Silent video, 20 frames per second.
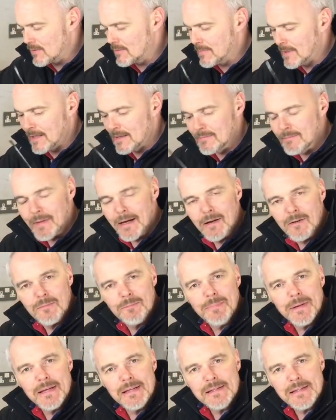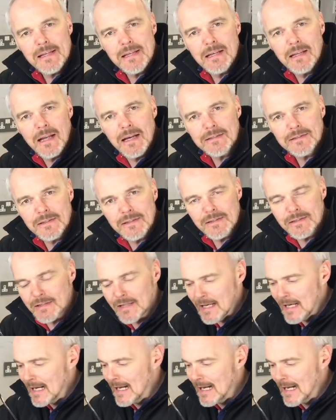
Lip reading: my PC glasses